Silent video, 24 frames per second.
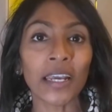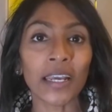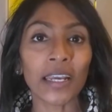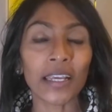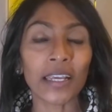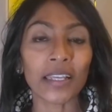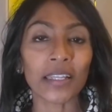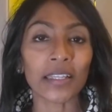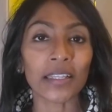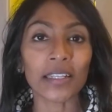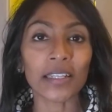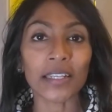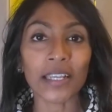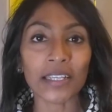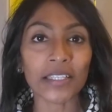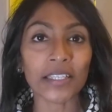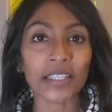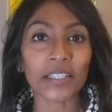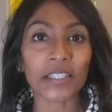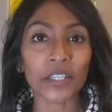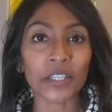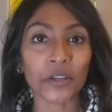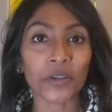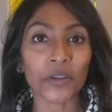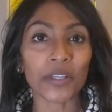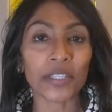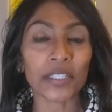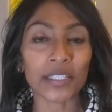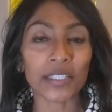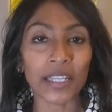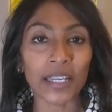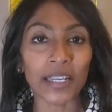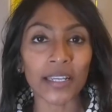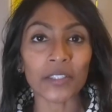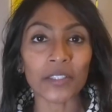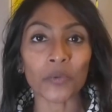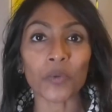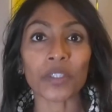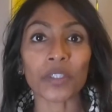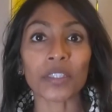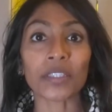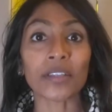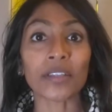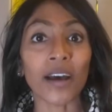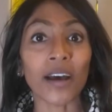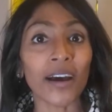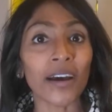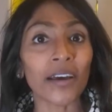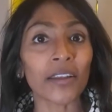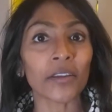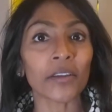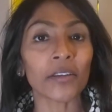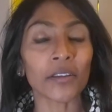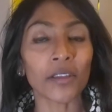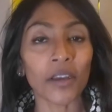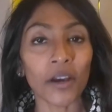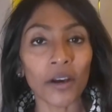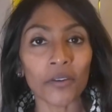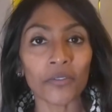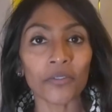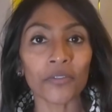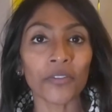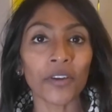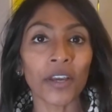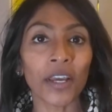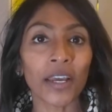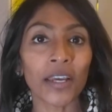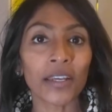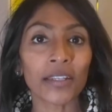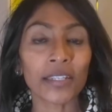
in the necessary states was not enough